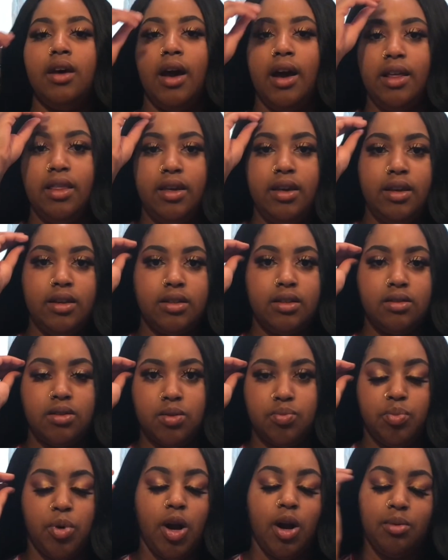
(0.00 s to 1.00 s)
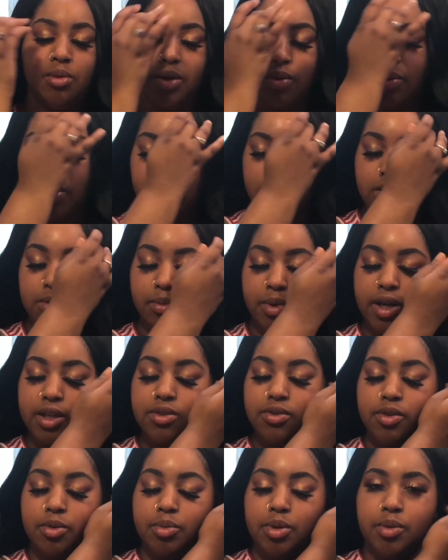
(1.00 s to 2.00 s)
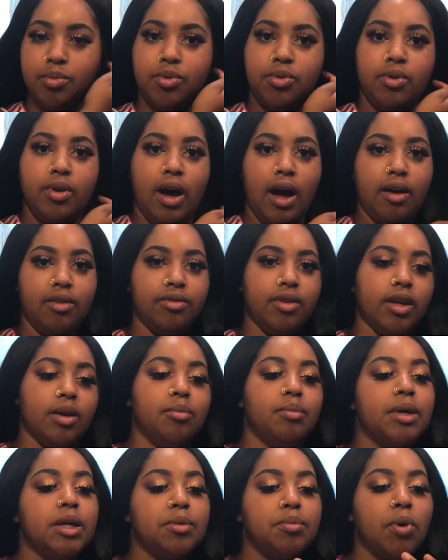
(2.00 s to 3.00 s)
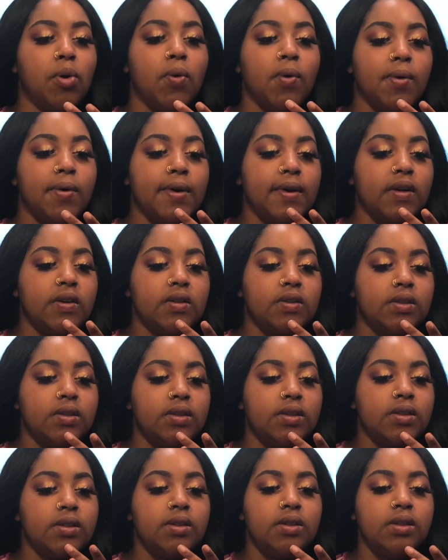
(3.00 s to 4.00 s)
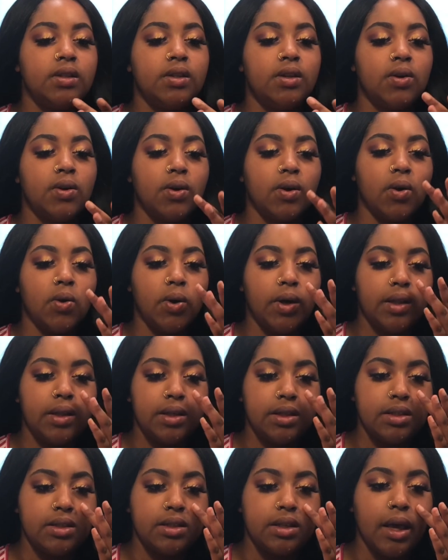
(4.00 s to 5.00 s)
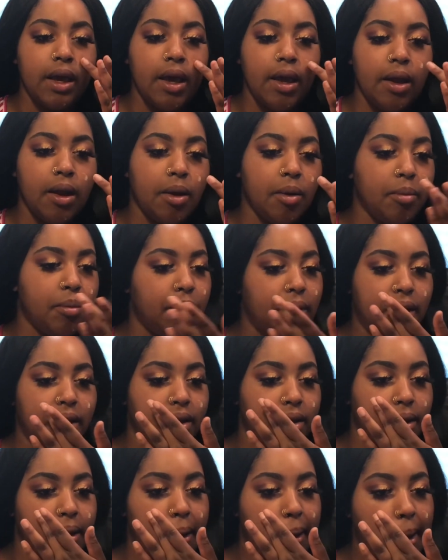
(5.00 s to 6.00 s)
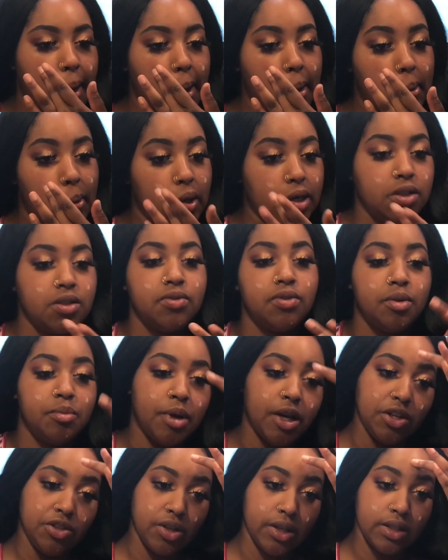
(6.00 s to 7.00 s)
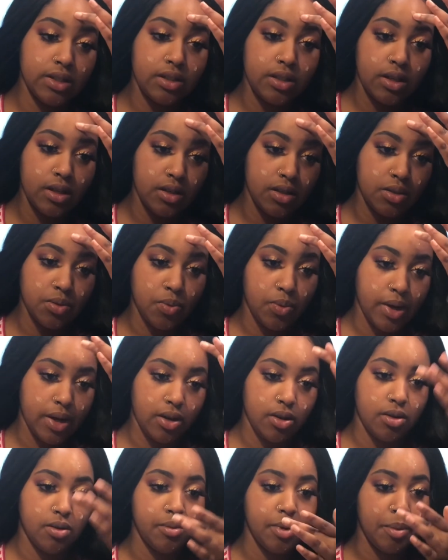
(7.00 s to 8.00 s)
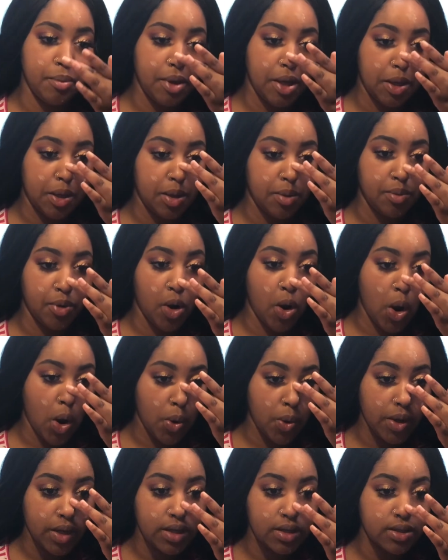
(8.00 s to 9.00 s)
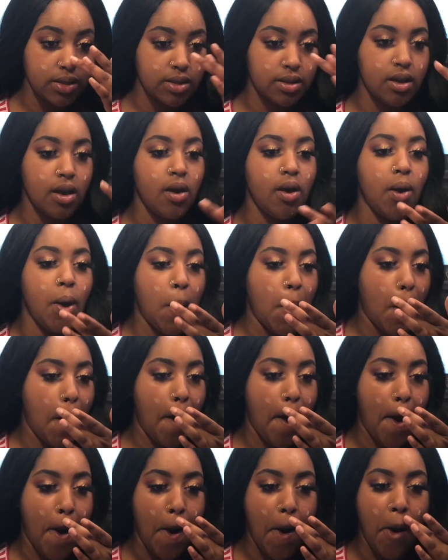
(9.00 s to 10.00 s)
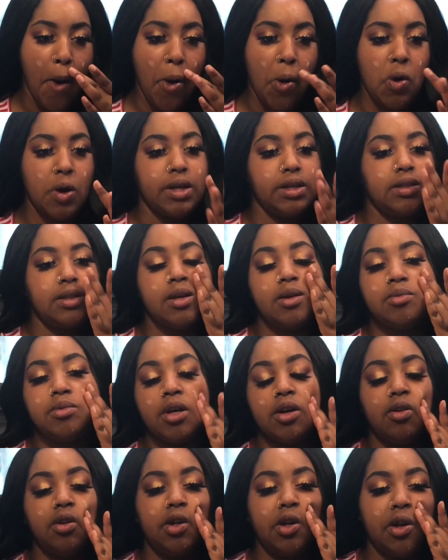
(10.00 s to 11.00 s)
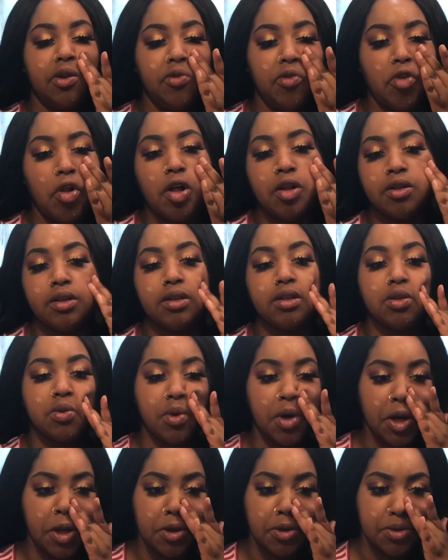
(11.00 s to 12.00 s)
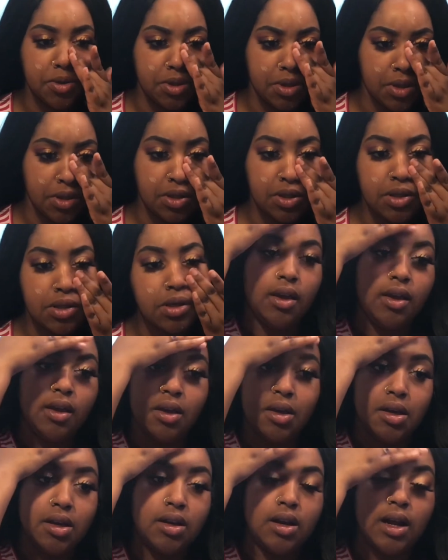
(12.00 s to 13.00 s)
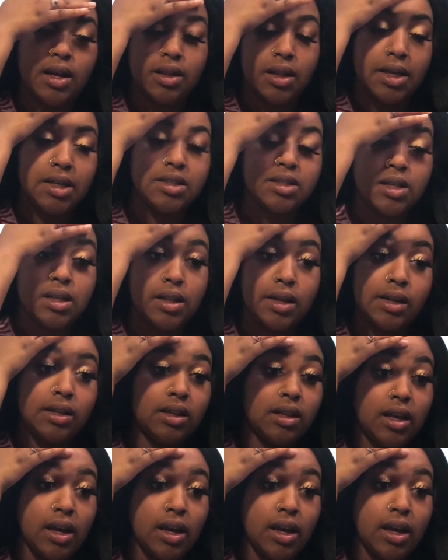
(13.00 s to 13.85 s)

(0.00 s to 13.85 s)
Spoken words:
I think it probably works best for people who have like big pores or oily skin, but it works for my dry skin as well. My makeup always comes out looking flawless when I use this, and I like to let